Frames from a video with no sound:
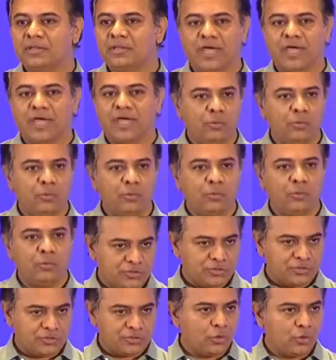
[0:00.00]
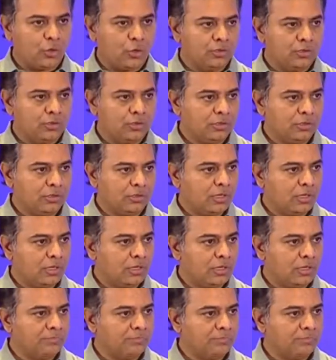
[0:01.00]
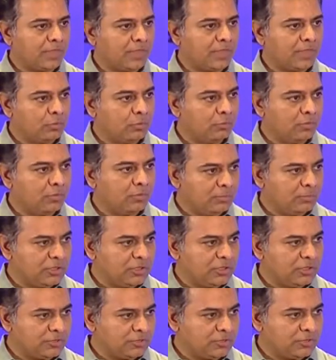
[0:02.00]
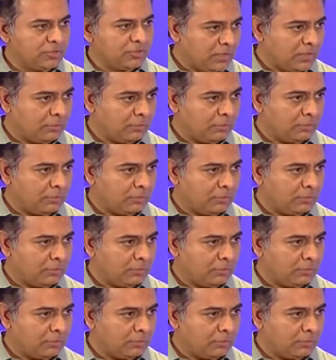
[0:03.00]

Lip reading: thank you very much for the honor. Thank you very much for inviting me.